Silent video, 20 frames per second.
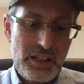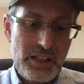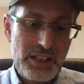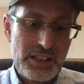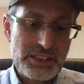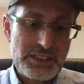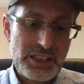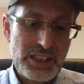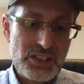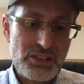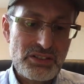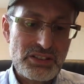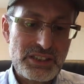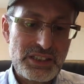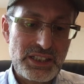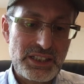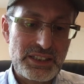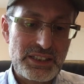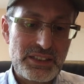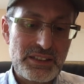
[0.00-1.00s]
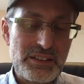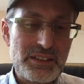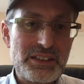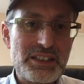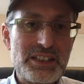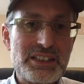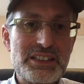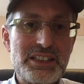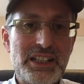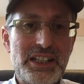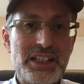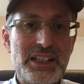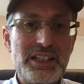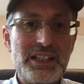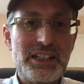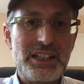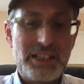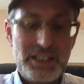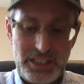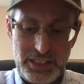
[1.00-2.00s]
It's interesting to
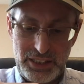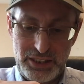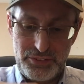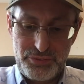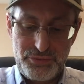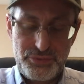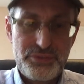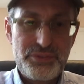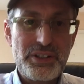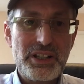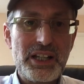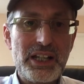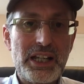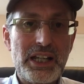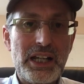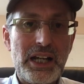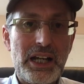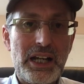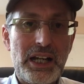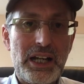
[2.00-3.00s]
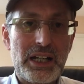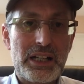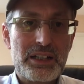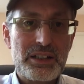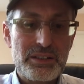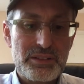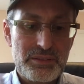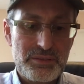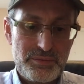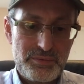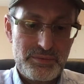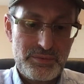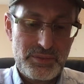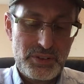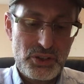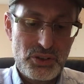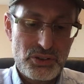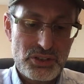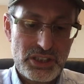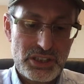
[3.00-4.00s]
see if I can
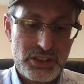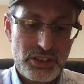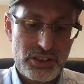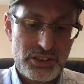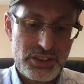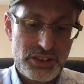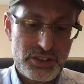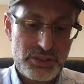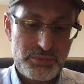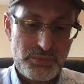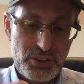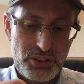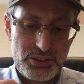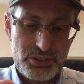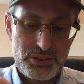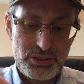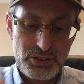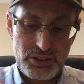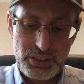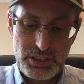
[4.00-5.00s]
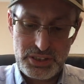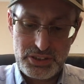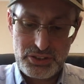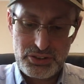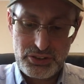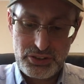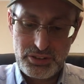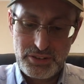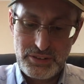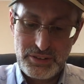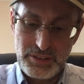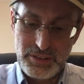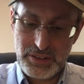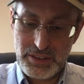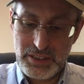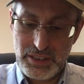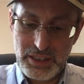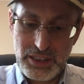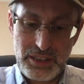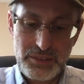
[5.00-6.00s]
use it on this mod. So
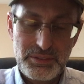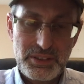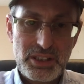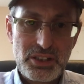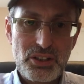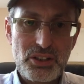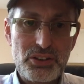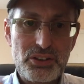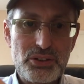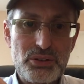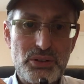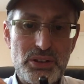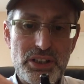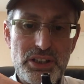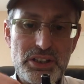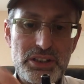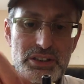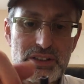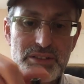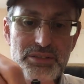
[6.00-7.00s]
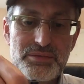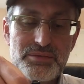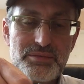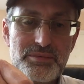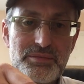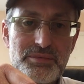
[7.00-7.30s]
I'm gonna undo this